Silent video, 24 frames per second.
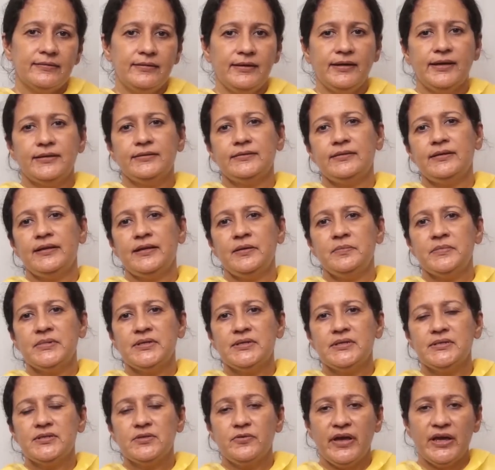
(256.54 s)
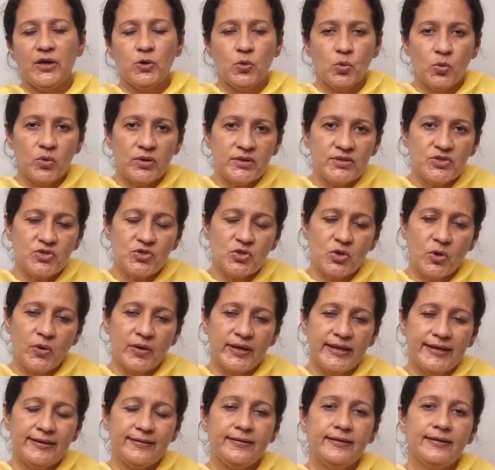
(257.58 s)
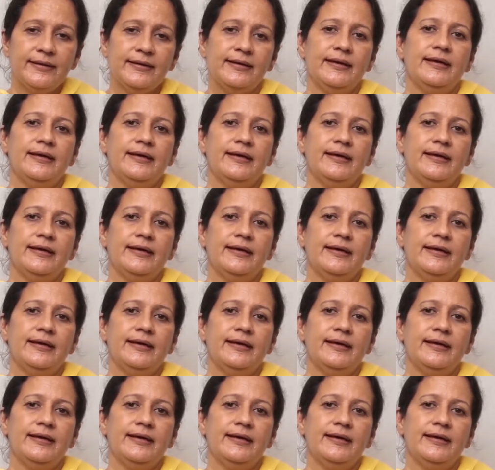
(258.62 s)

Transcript: The other name is Regur soil,